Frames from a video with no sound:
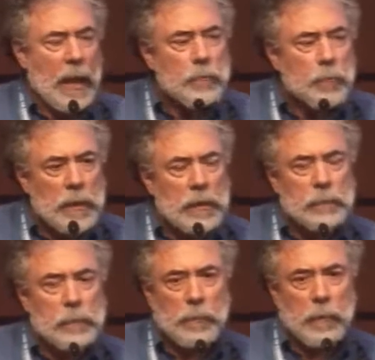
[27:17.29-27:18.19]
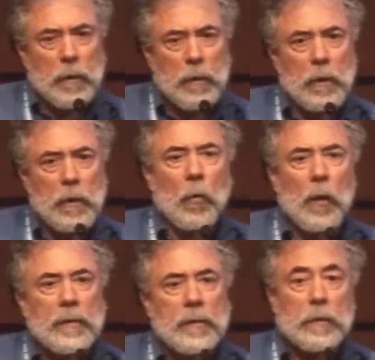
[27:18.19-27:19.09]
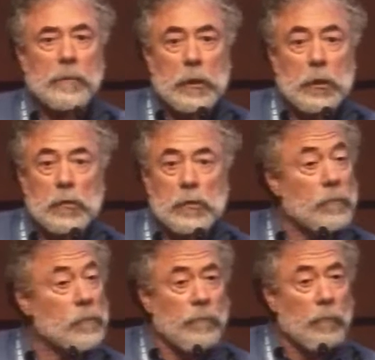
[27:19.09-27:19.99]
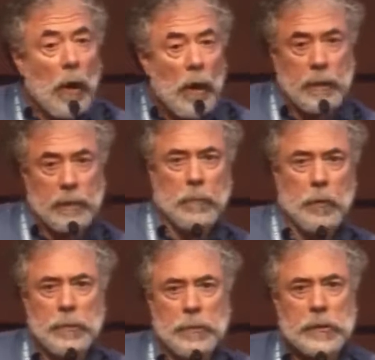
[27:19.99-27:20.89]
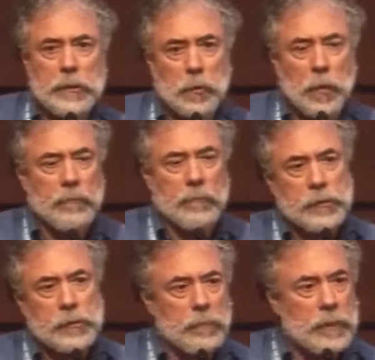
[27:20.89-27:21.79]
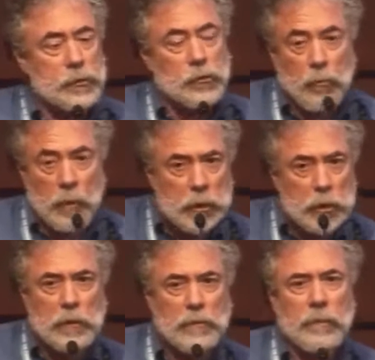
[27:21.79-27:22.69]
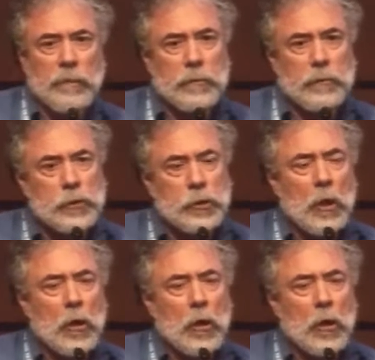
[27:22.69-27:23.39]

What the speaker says: and bring them to bear in a way that can be used for a variety of purposes, whether it's the restoration of rivers,